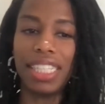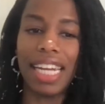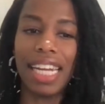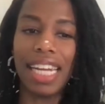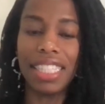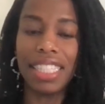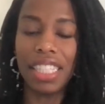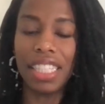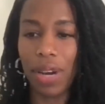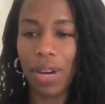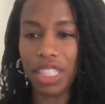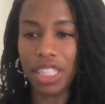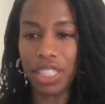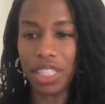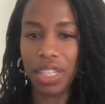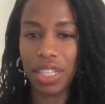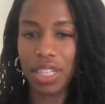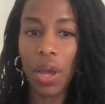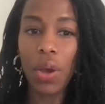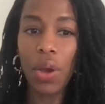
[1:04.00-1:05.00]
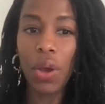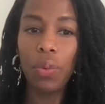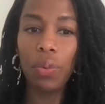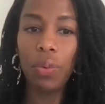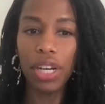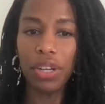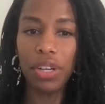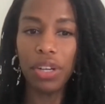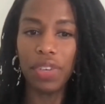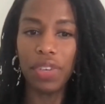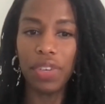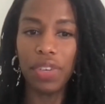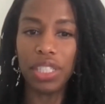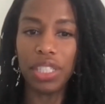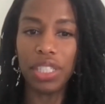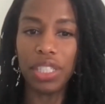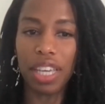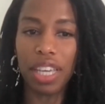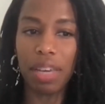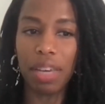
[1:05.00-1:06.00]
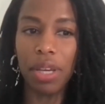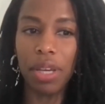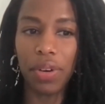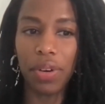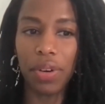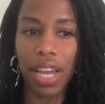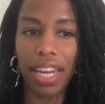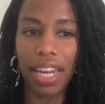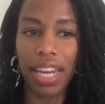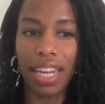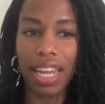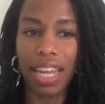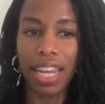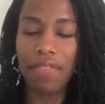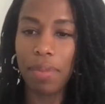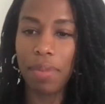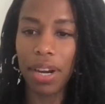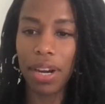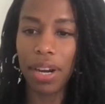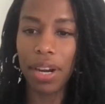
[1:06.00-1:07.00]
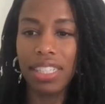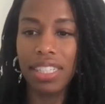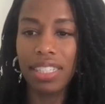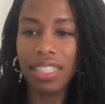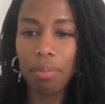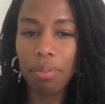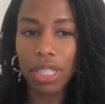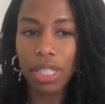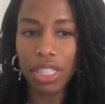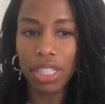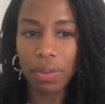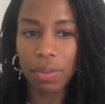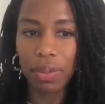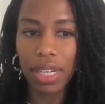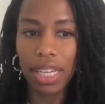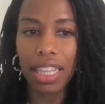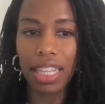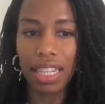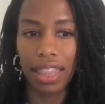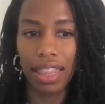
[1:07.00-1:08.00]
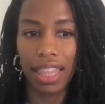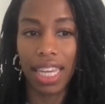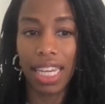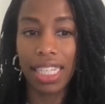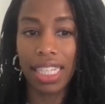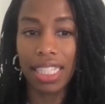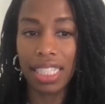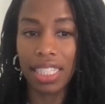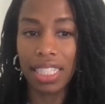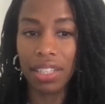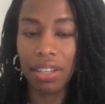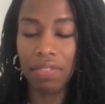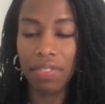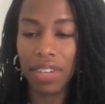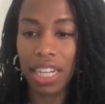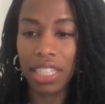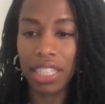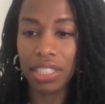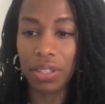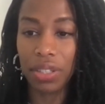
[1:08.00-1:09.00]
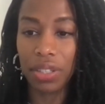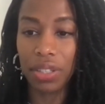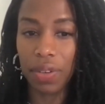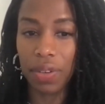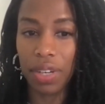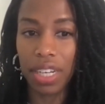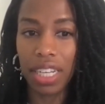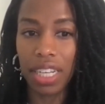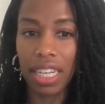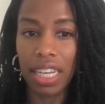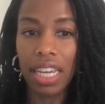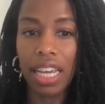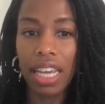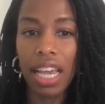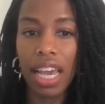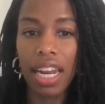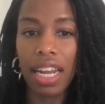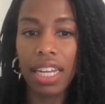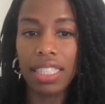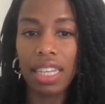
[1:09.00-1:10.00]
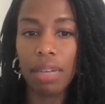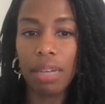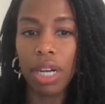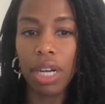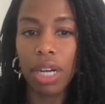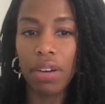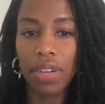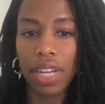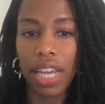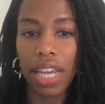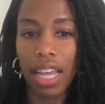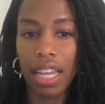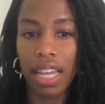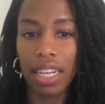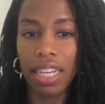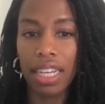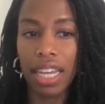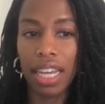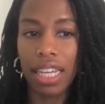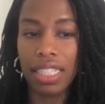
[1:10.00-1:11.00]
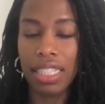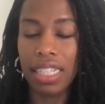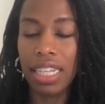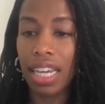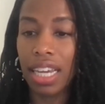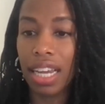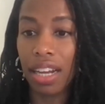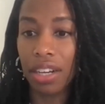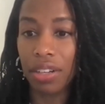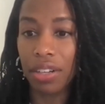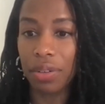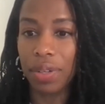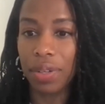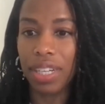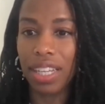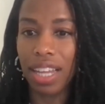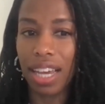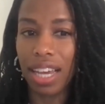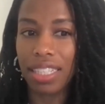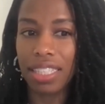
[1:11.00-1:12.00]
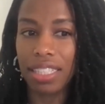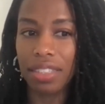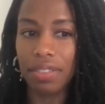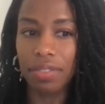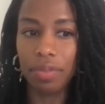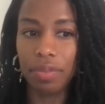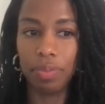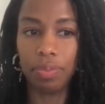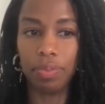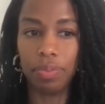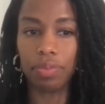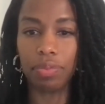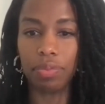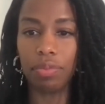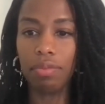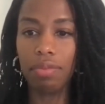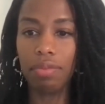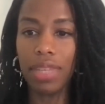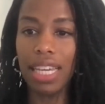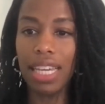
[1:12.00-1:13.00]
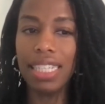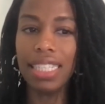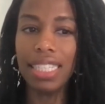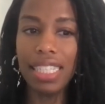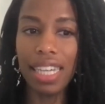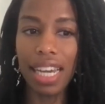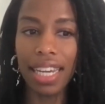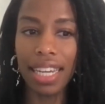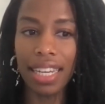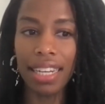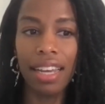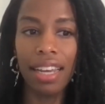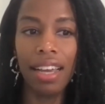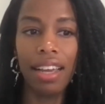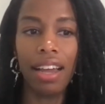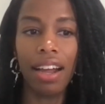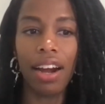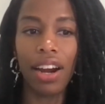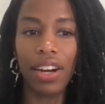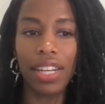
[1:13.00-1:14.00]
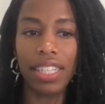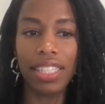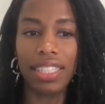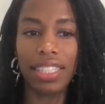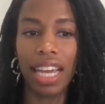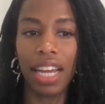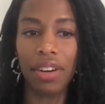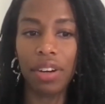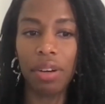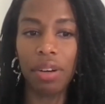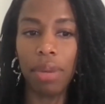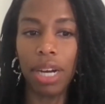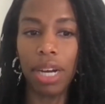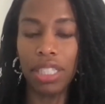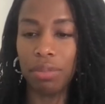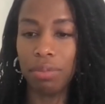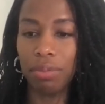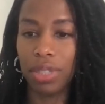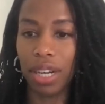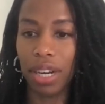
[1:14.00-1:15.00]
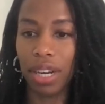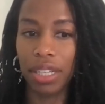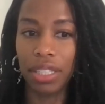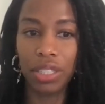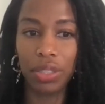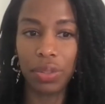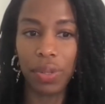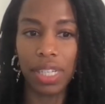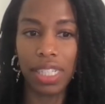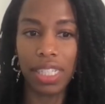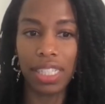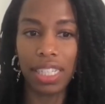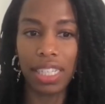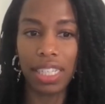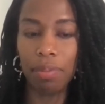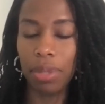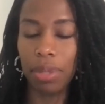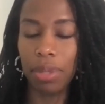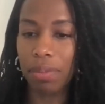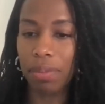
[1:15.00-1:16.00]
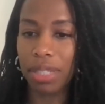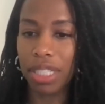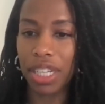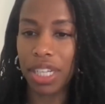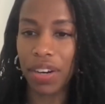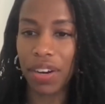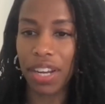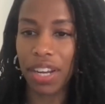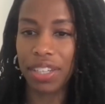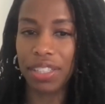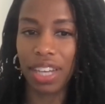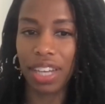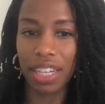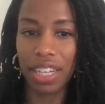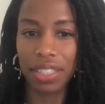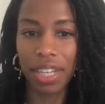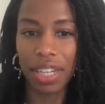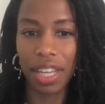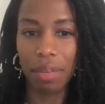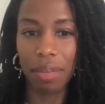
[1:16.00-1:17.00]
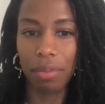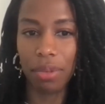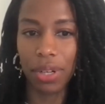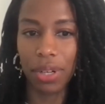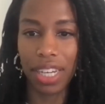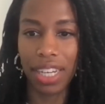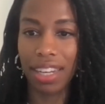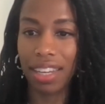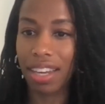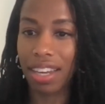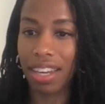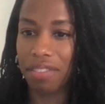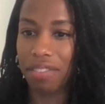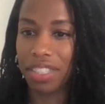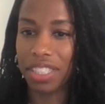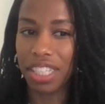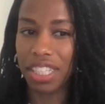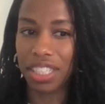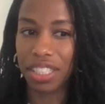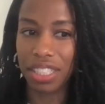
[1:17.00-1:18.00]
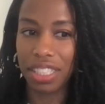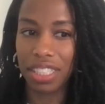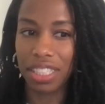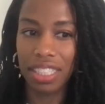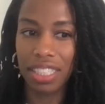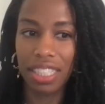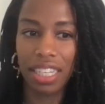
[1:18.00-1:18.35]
and asks the question, what new features can be created if Americans stop pursuing the ideal of national unity and accept our reality as an incongruent collective? Tonight, artist Sangram Majumdar joins E Pluribus curator Dr. Kelli Morgan in conversation.